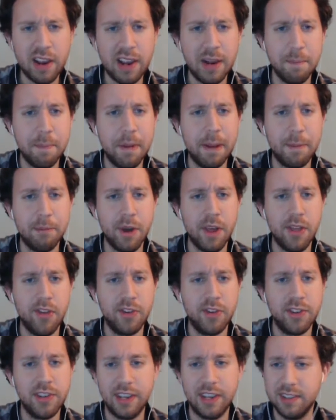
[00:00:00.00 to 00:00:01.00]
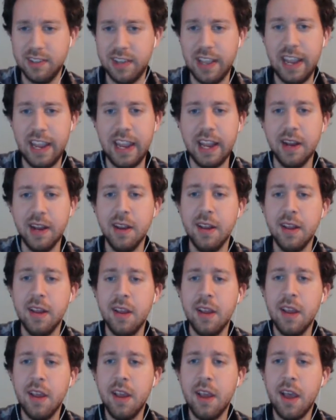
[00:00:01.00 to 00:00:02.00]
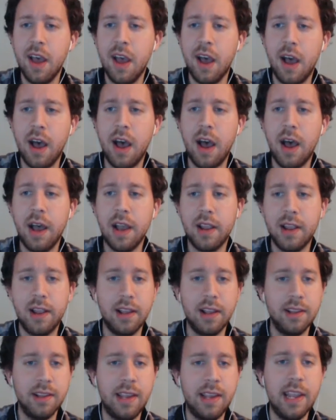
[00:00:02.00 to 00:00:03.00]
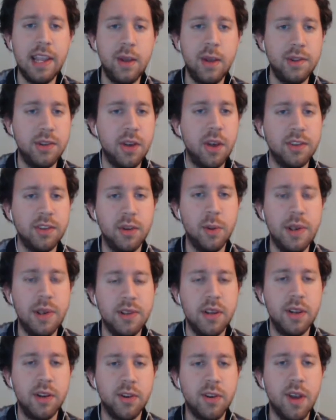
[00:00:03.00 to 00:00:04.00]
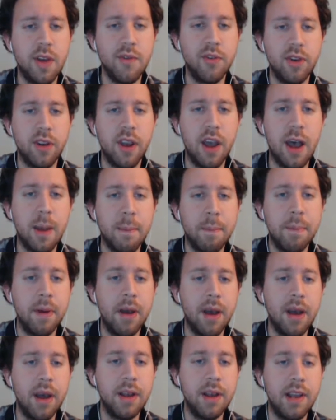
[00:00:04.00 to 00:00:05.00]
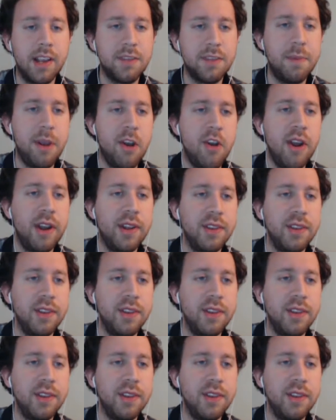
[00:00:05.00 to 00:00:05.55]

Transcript: Brother 16. He used also his Undercover Cop experience